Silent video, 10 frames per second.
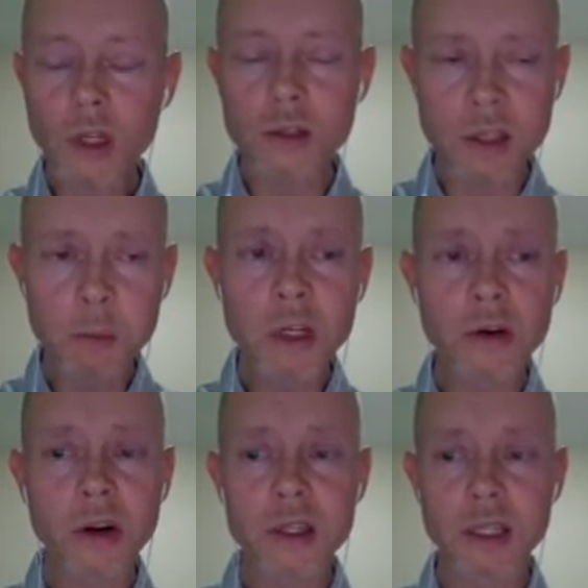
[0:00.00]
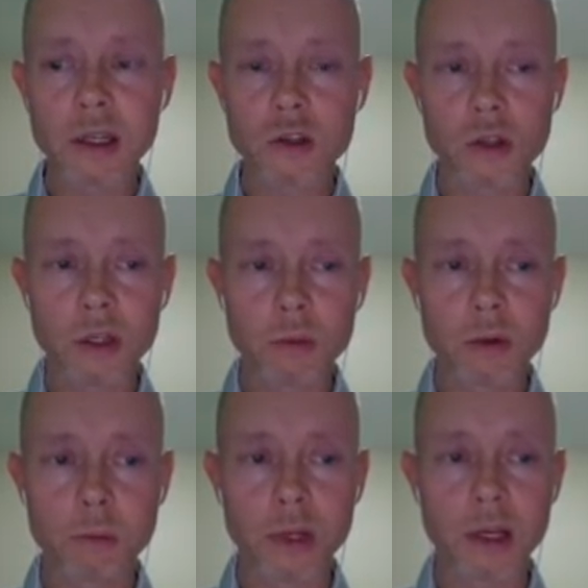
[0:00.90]
similar idea actually.
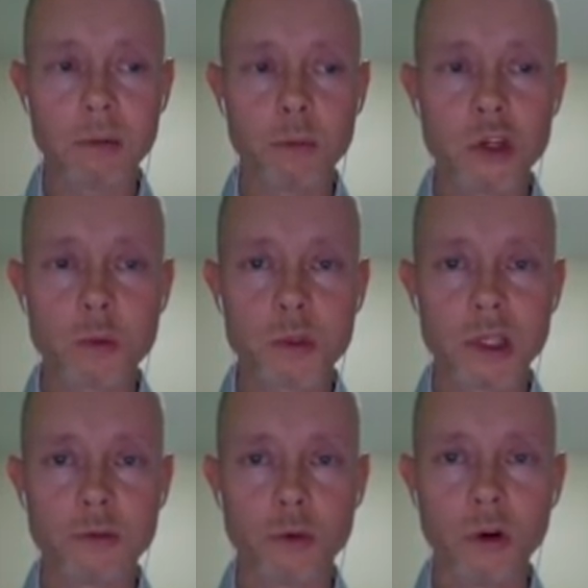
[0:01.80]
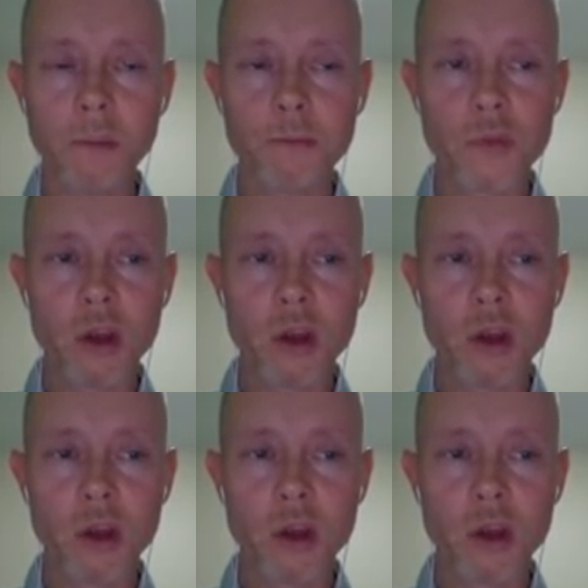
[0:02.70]
We'll play bishop c4,